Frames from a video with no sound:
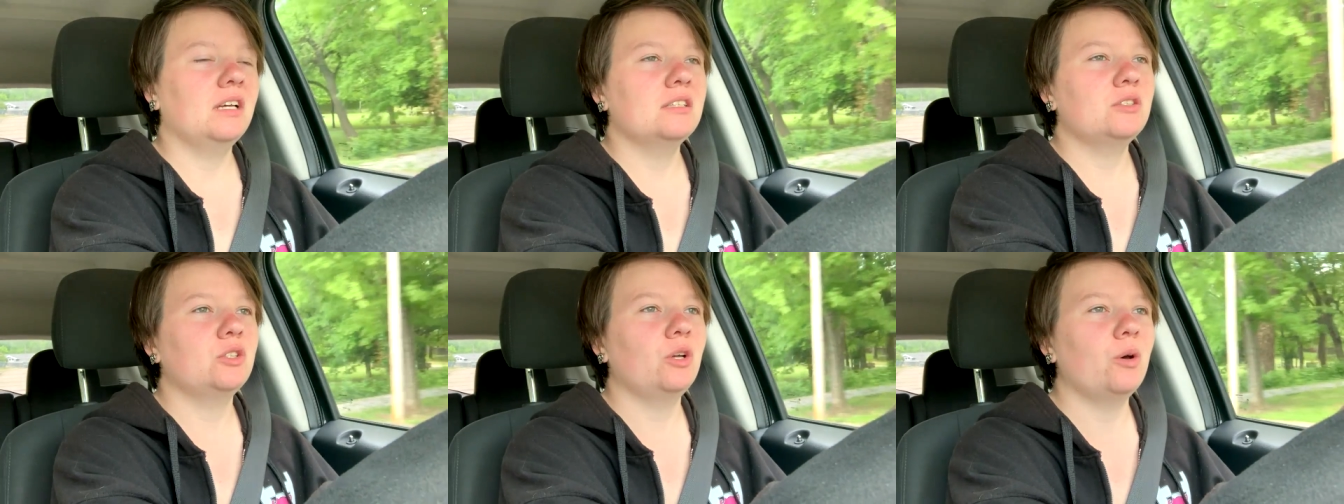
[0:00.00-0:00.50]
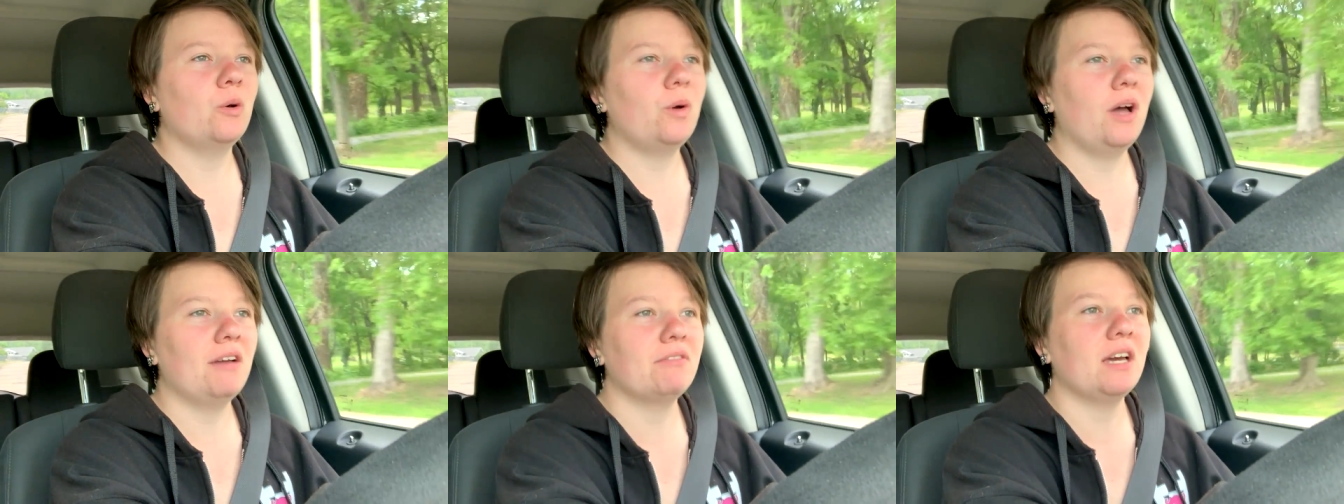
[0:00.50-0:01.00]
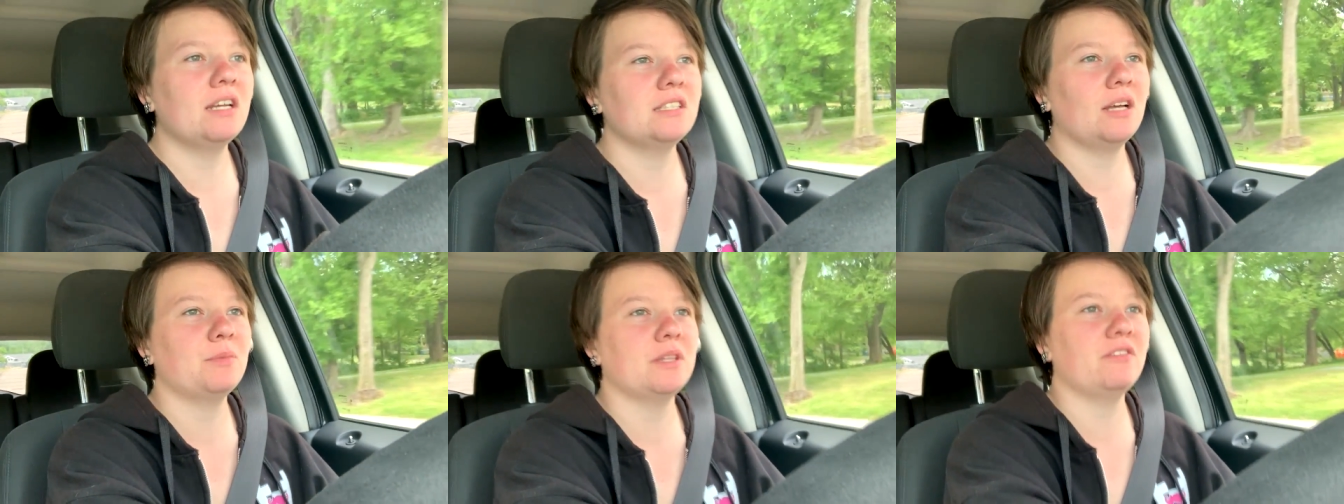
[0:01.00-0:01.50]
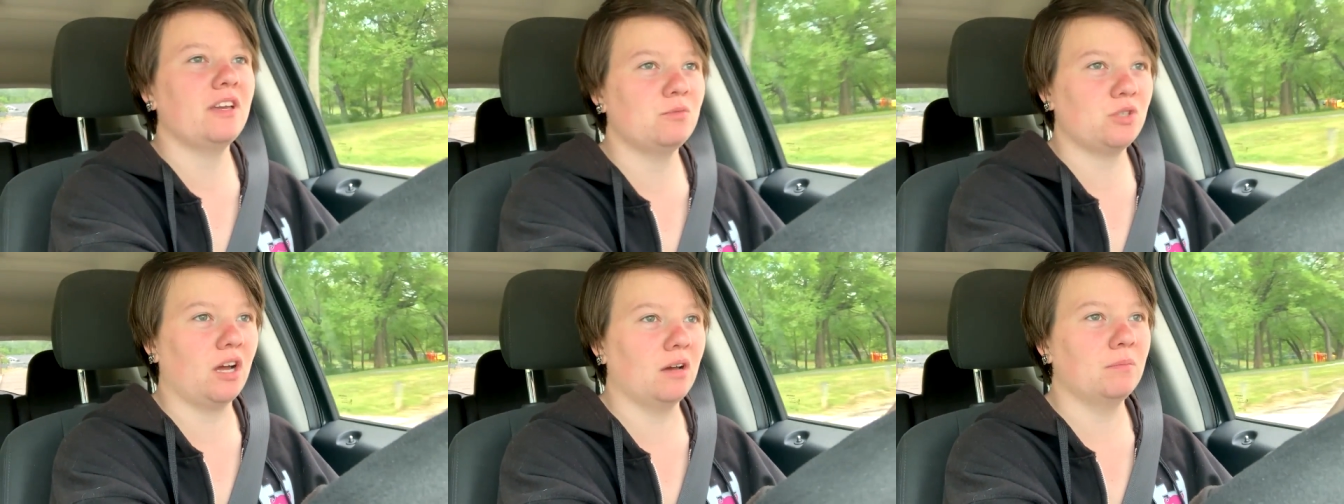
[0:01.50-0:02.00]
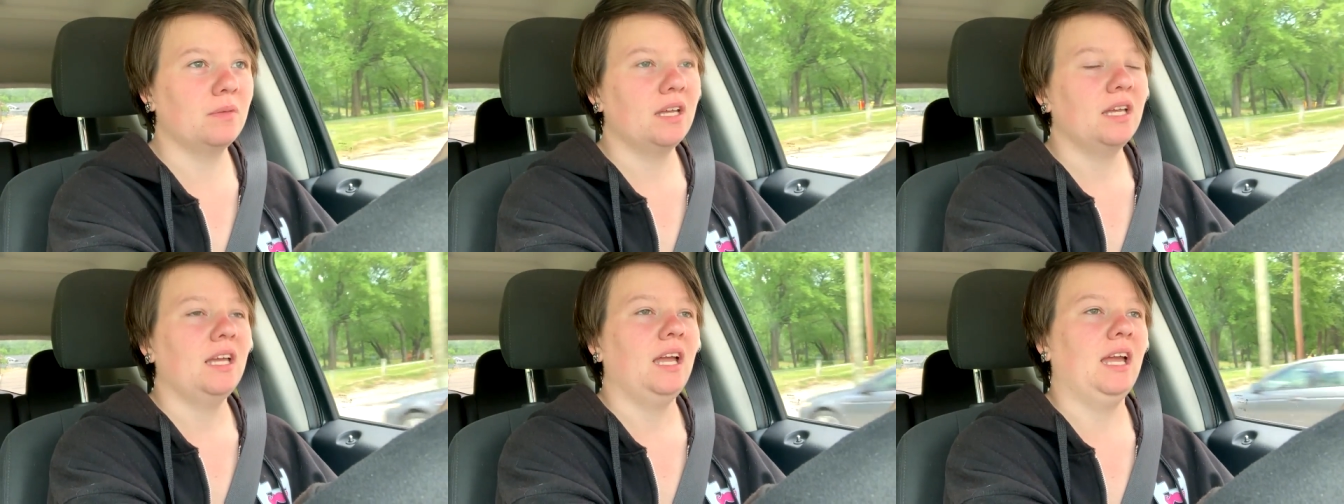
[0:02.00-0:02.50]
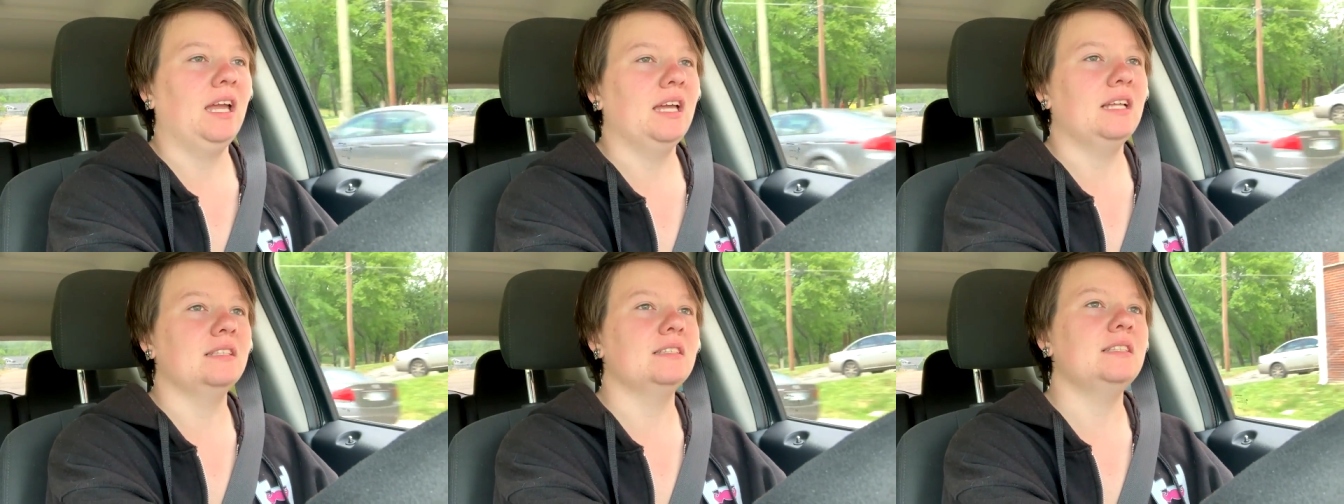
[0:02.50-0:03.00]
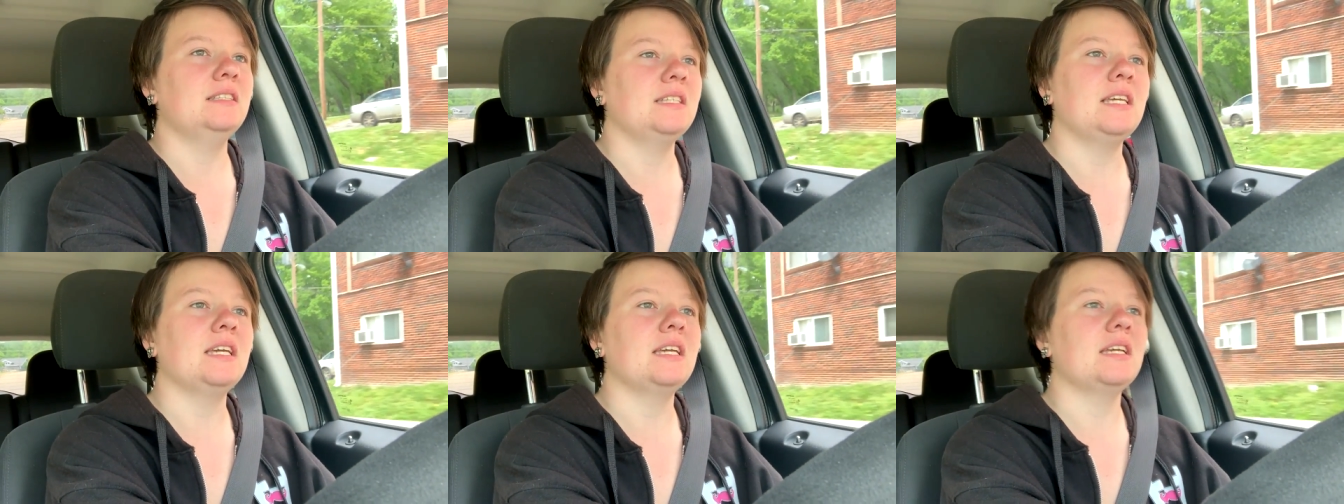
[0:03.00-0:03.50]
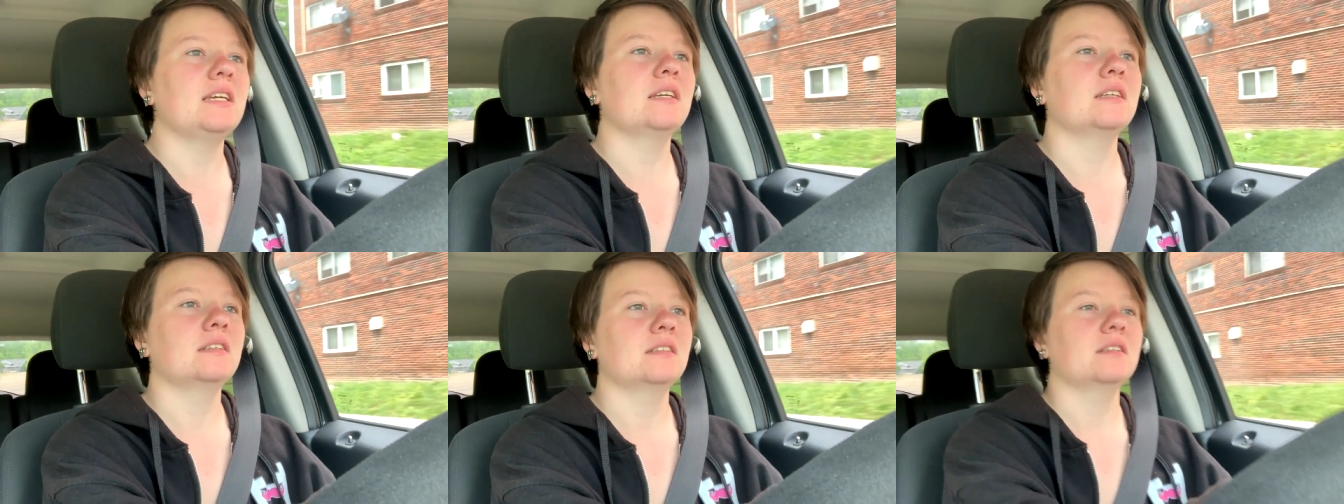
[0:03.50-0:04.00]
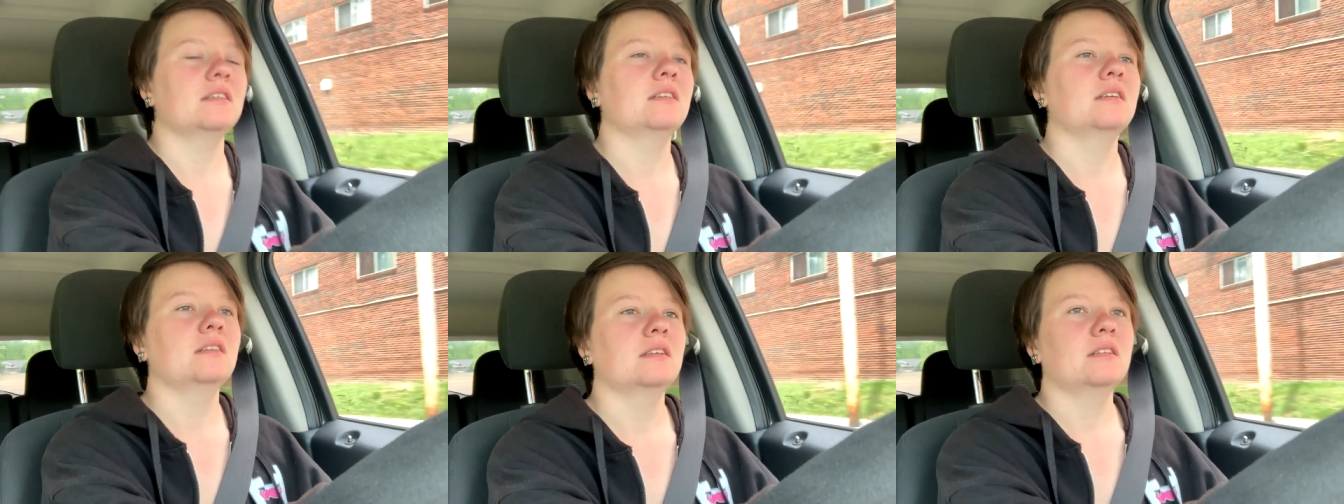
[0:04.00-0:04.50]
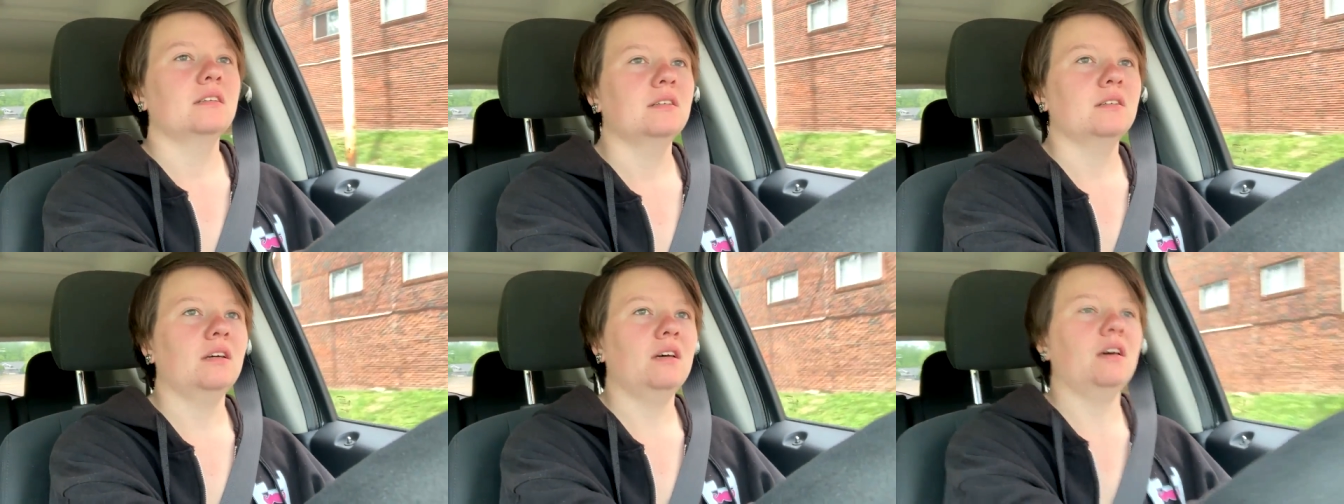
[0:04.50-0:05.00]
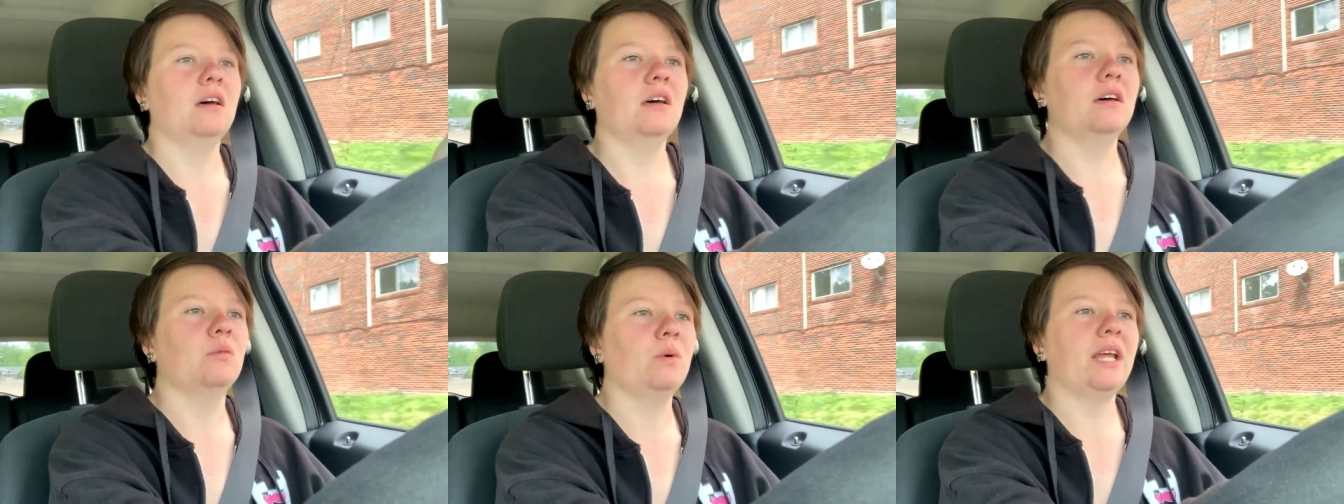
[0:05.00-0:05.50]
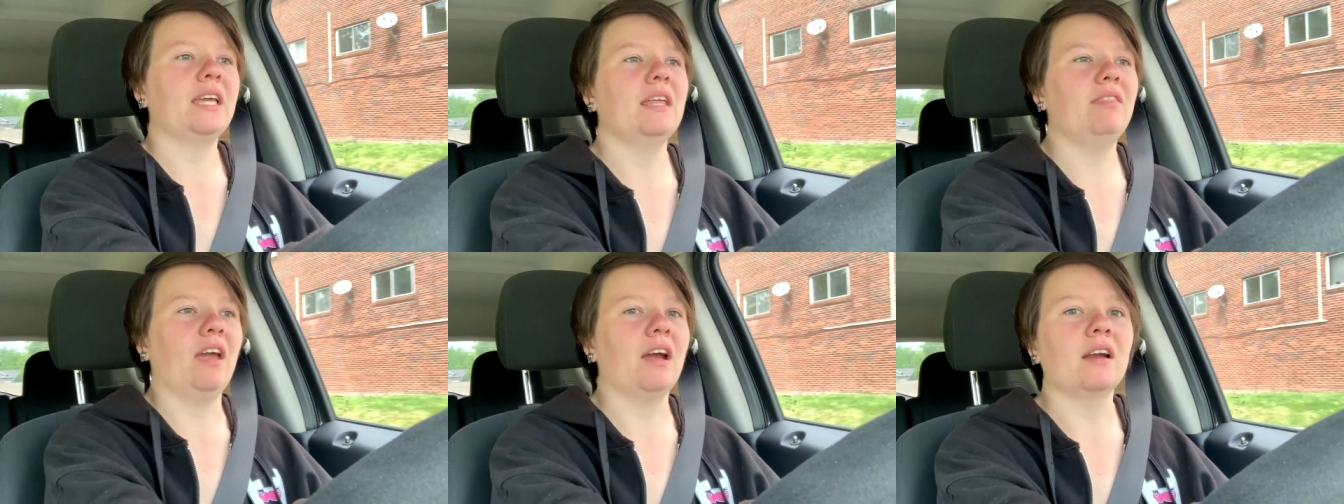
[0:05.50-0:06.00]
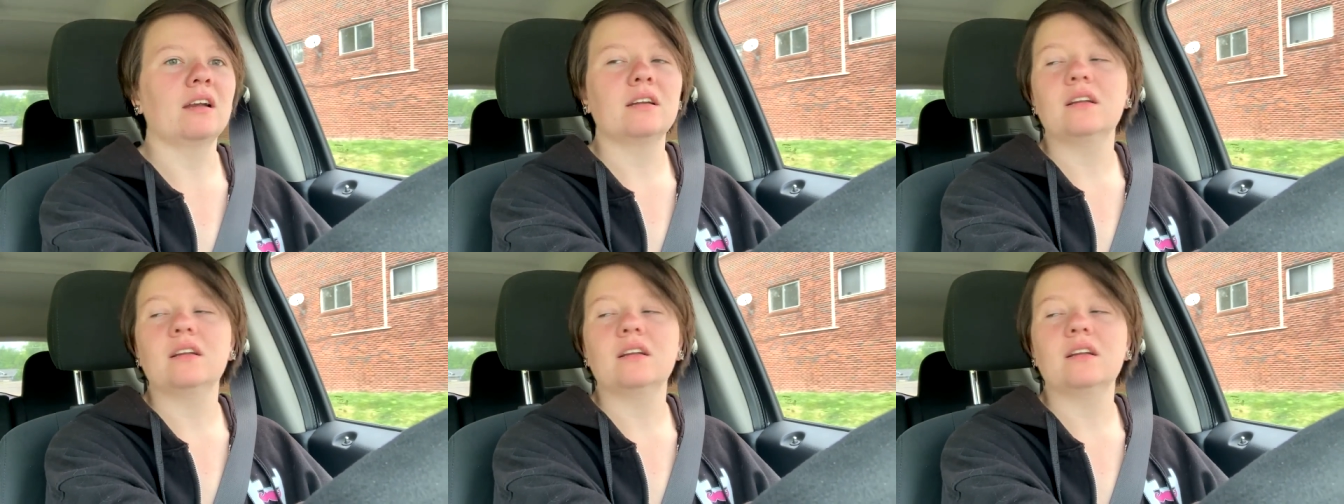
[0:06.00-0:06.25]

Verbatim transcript: so I've got to stop at the vape shop and see uh, what I can get there.